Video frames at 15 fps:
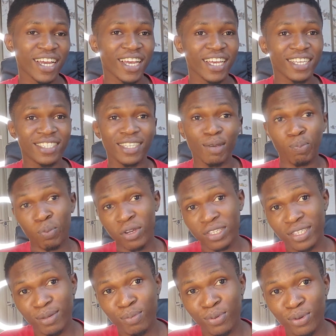Is it
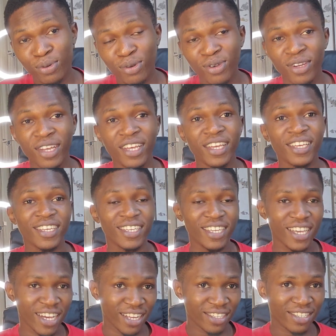possible?
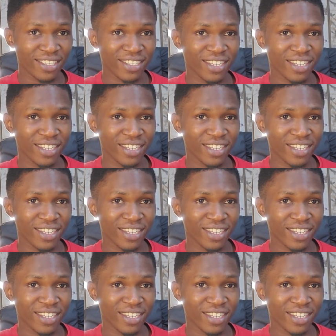Yes.